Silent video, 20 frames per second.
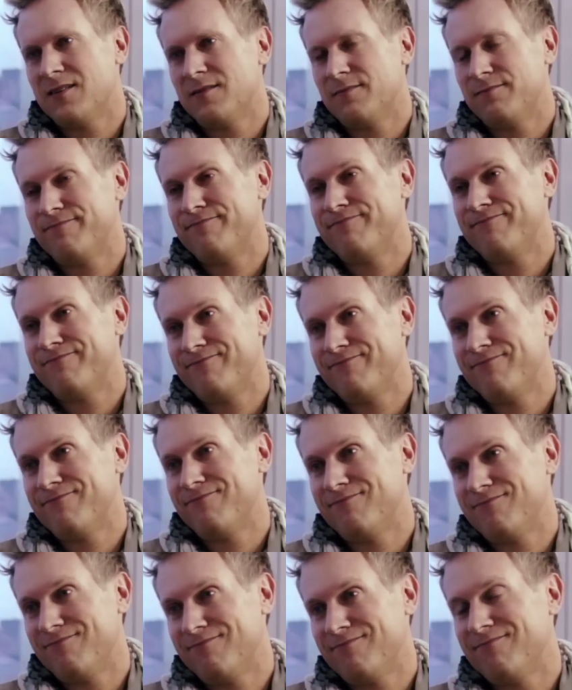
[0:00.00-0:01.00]

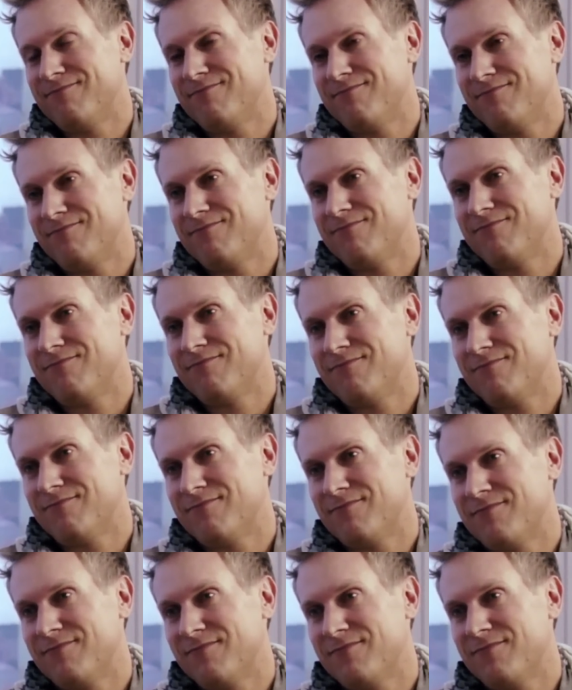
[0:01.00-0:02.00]

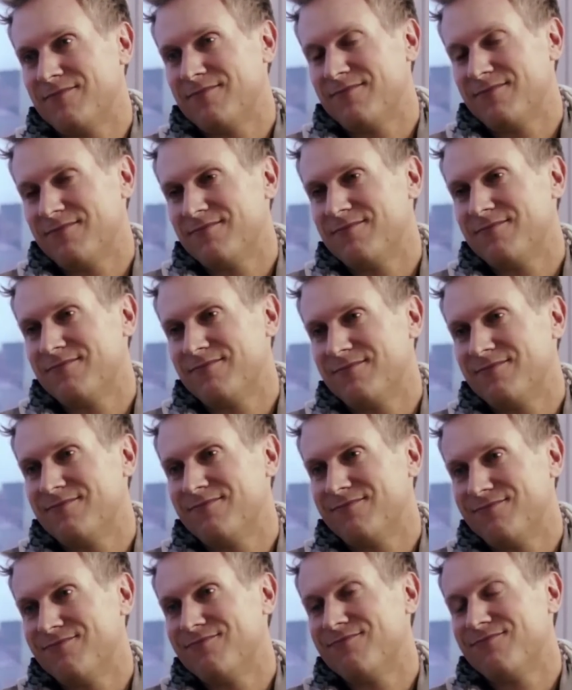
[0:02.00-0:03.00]

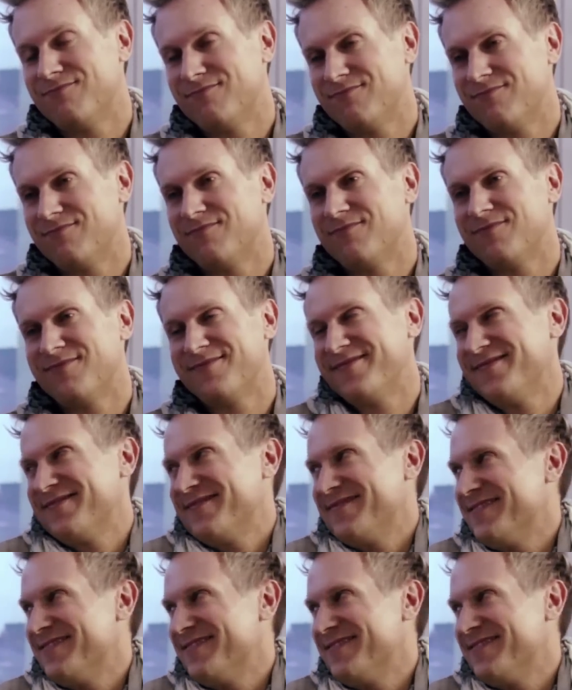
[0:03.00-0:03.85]
The person shown says nothing.